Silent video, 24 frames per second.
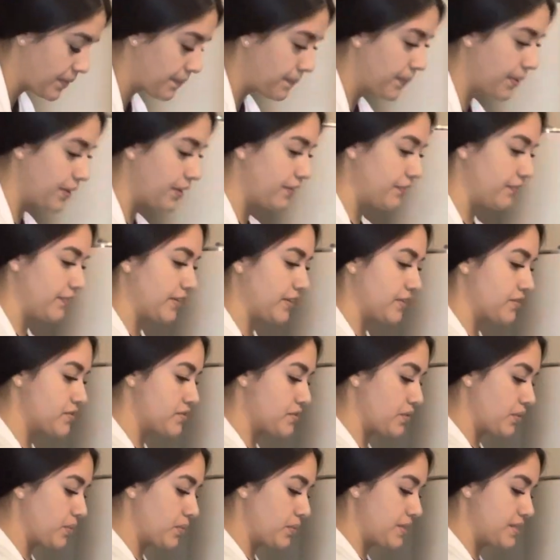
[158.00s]
Perfect.
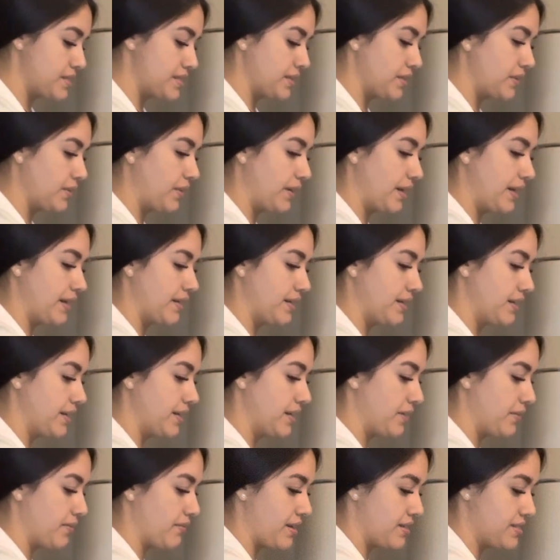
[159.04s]
So we did go ahead and
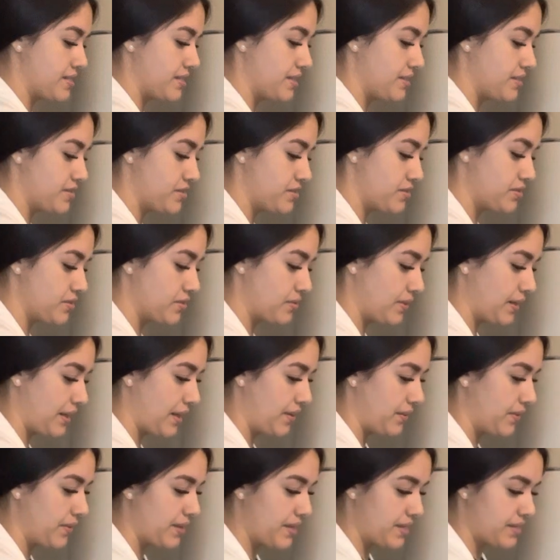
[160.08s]
hear resonance
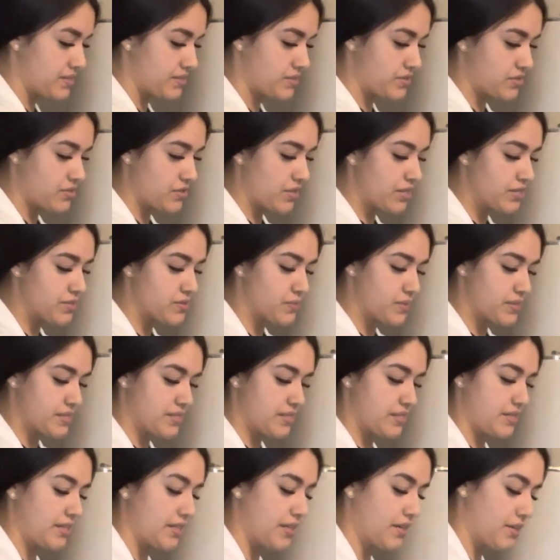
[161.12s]
throughout his chest. We did
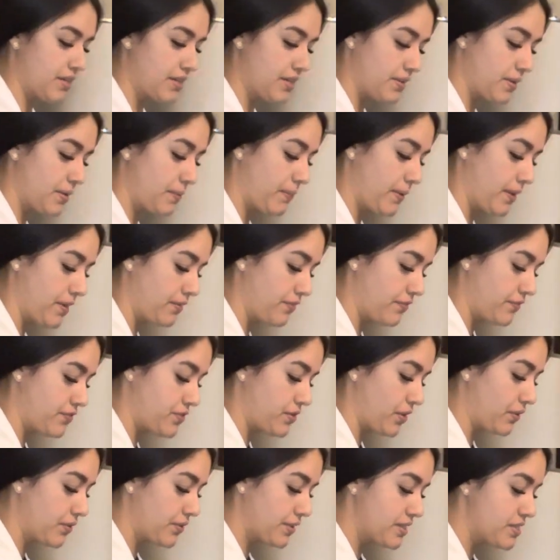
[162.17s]
hear a little bit of
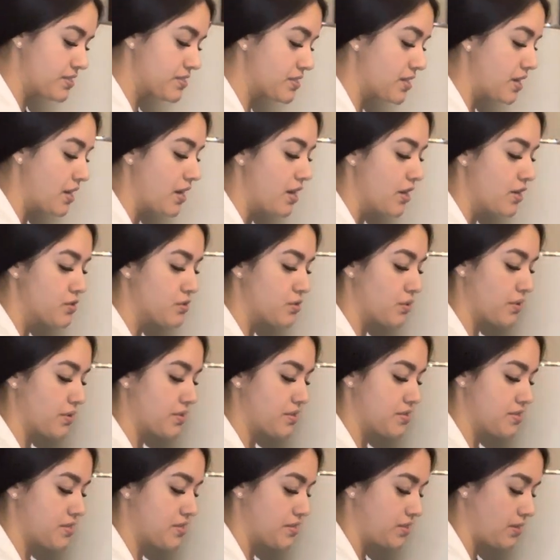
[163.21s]
dullness
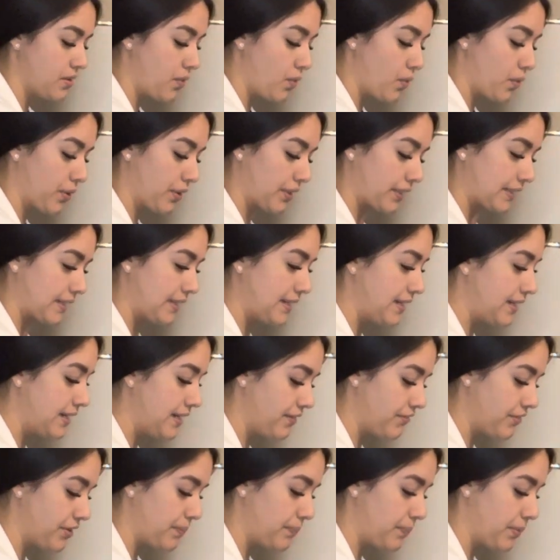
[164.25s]
towards the organ
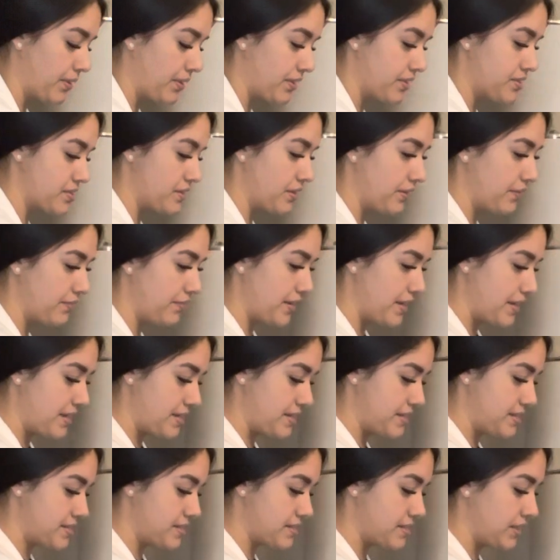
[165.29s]
liver part of
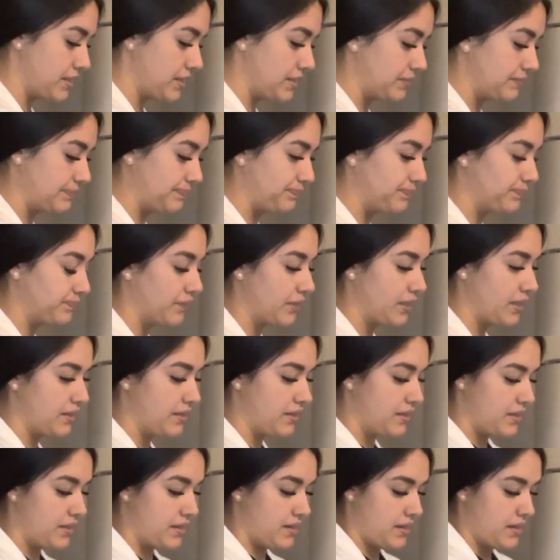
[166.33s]
his
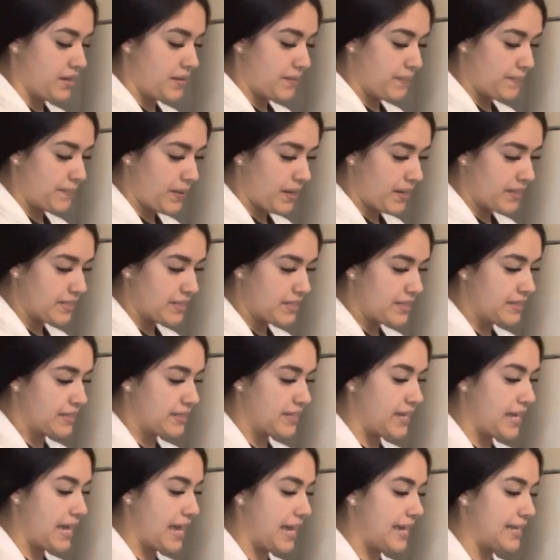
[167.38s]
body.
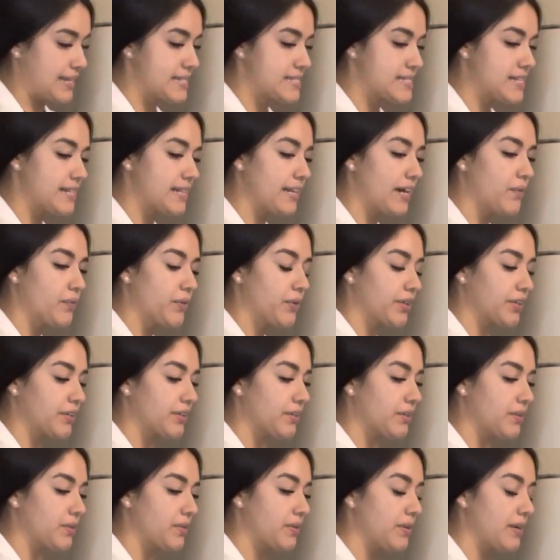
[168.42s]
And now we're going to
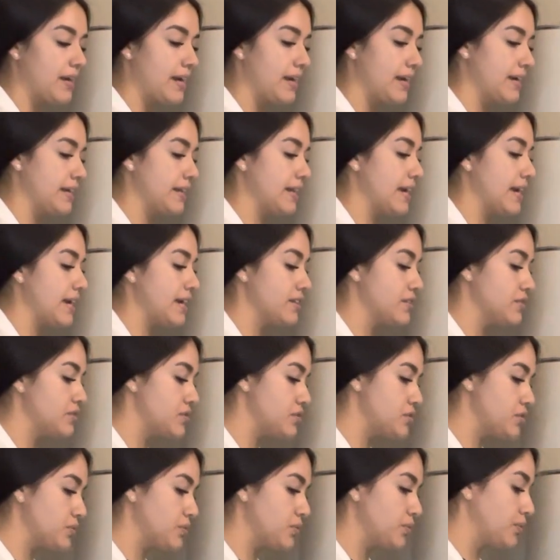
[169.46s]
go ahead and
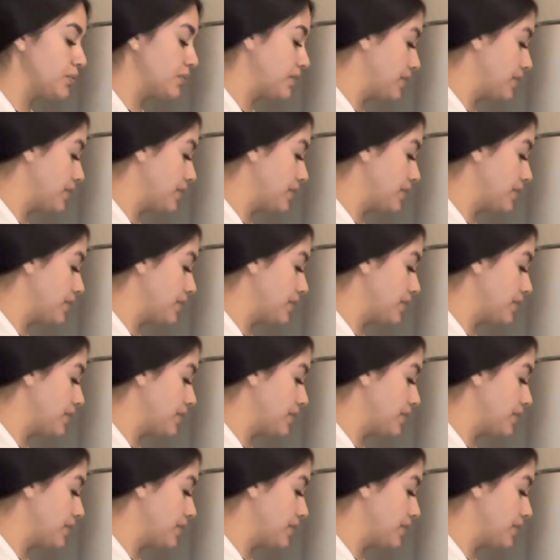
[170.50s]
do